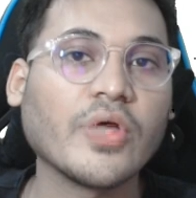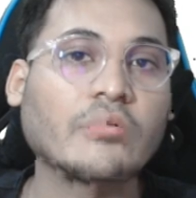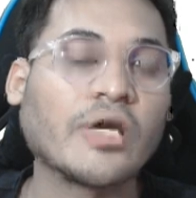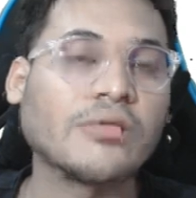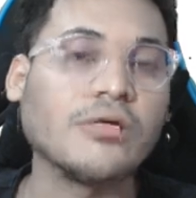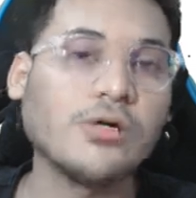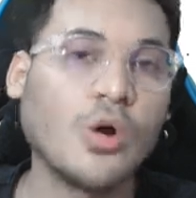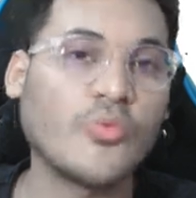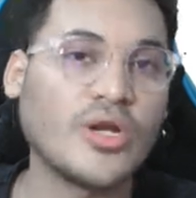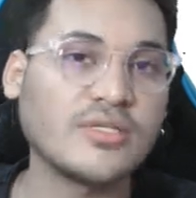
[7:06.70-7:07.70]
by the
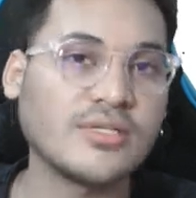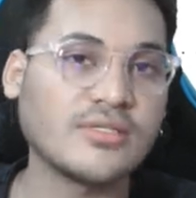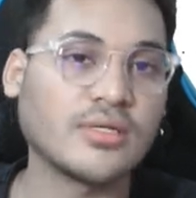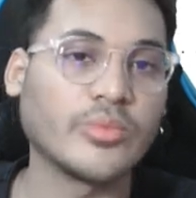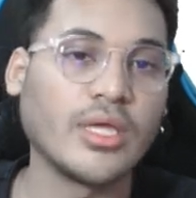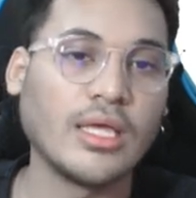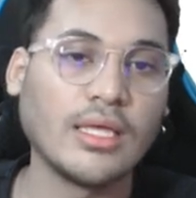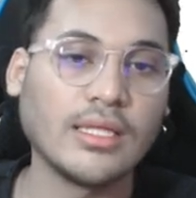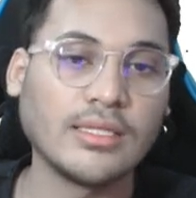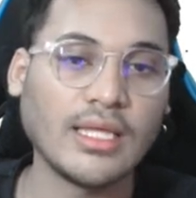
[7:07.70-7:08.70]
operating system.
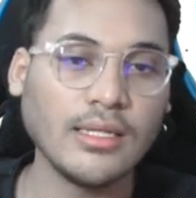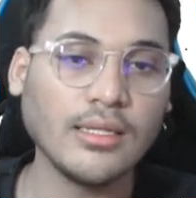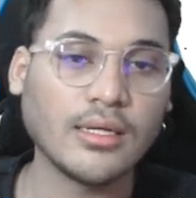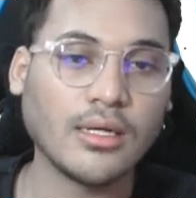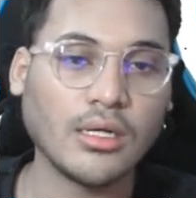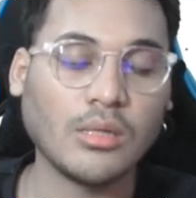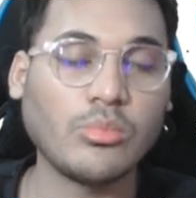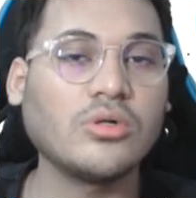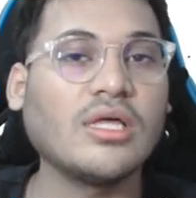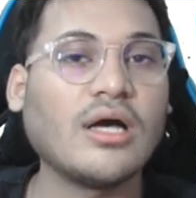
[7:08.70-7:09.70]
Then
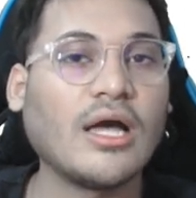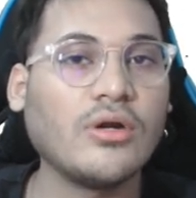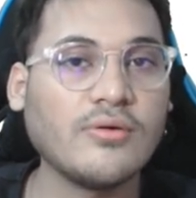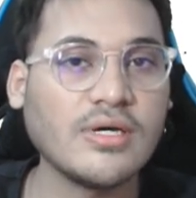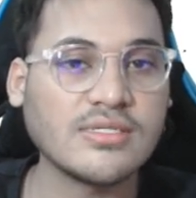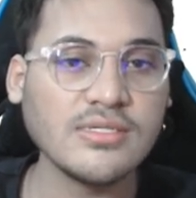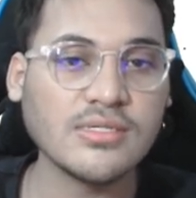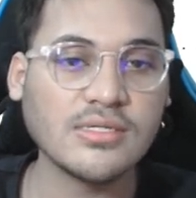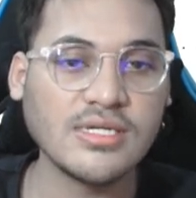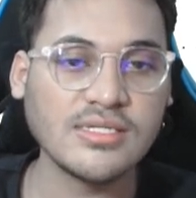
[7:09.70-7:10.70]
about the IO
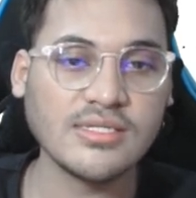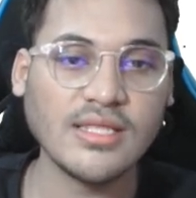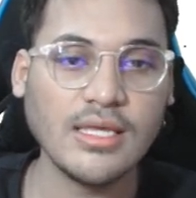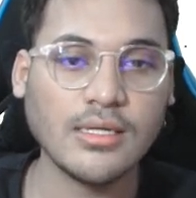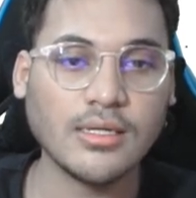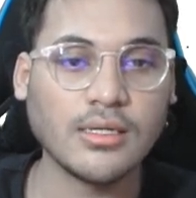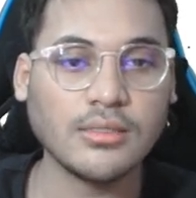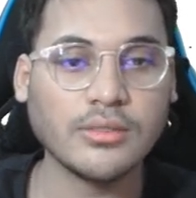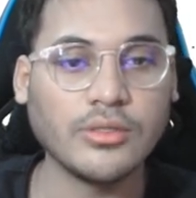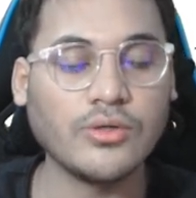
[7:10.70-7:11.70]
devices, just like
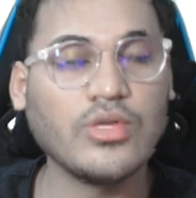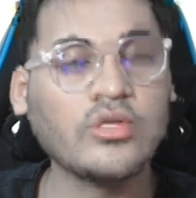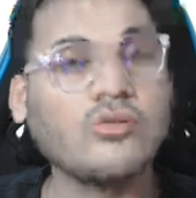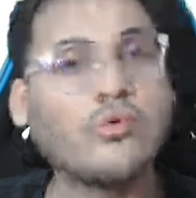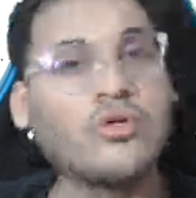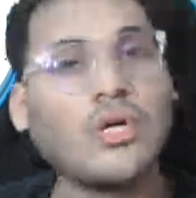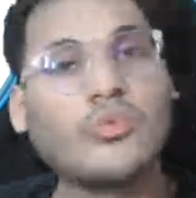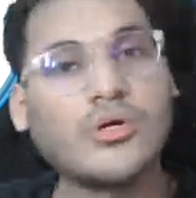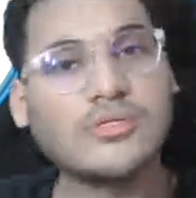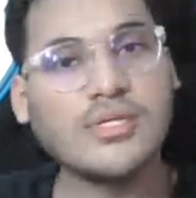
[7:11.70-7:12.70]
during the boot up
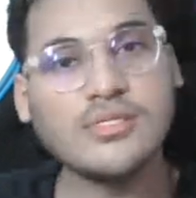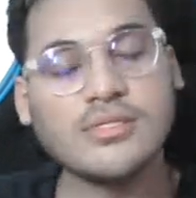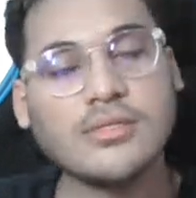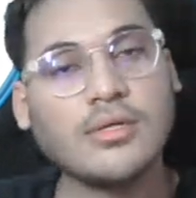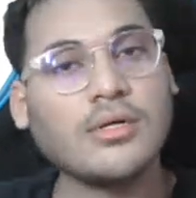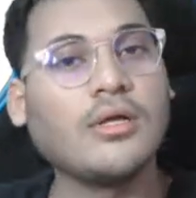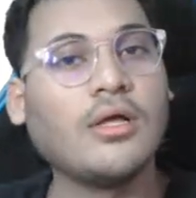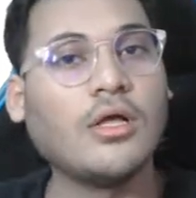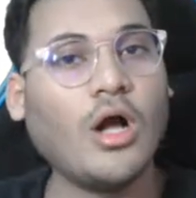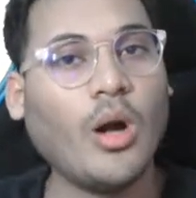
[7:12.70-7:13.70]
process, the
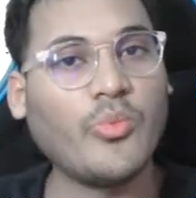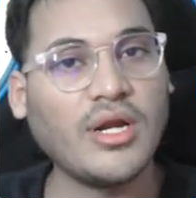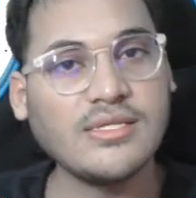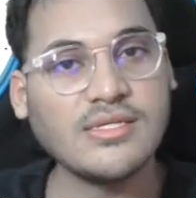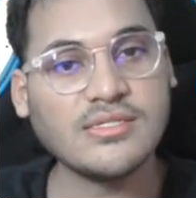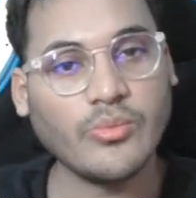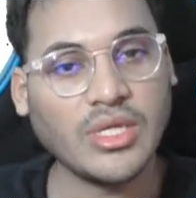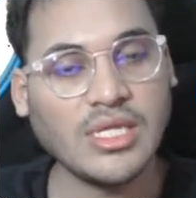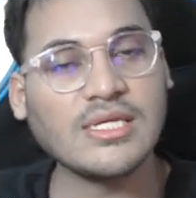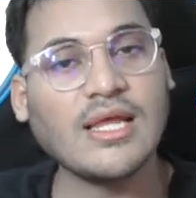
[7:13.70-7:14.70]
operating system
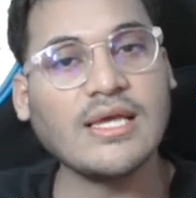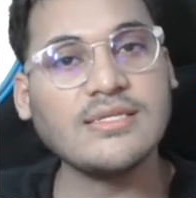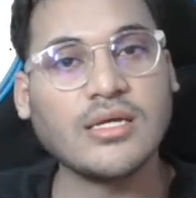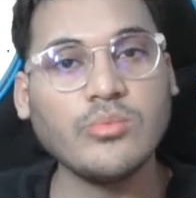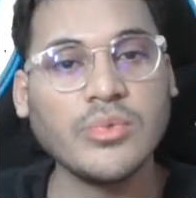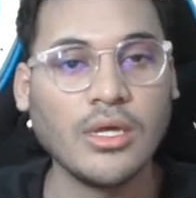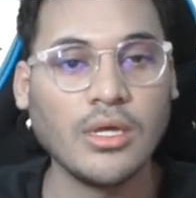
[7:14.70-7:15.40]
initialize them.